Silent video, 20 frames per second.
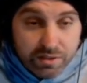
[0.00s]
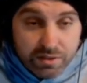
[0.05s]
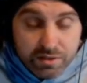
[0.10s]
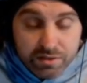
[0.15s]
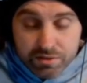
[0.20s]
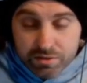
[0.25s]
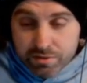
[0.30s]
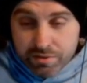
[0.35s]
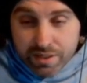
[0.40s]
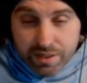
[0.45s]
you
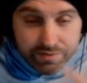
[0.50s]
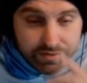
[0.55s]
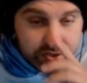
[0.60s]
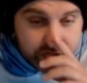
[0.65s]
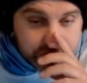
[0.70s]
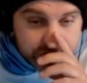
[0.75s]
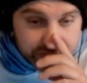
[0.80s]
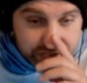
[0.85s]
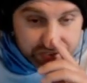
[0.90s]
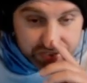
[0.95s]
don't have a
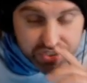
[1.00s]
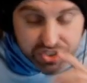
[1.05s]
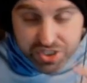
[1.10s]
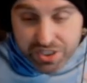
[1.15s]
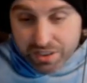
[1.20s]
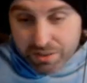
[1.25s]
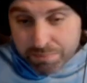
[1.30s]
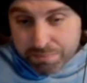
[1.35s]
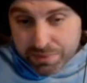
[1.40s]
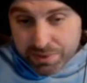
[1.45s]
shield
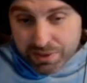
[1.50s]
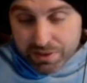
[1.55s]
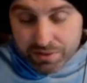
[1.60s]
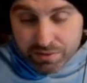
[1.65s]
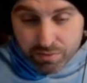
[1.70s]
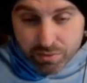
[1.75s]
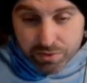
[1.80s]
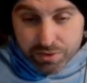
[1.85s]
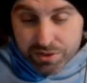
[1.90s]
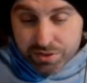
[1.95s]
champion
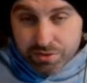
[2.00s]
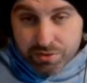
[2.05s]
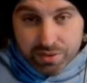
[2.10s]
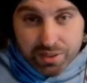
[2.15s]
or you don't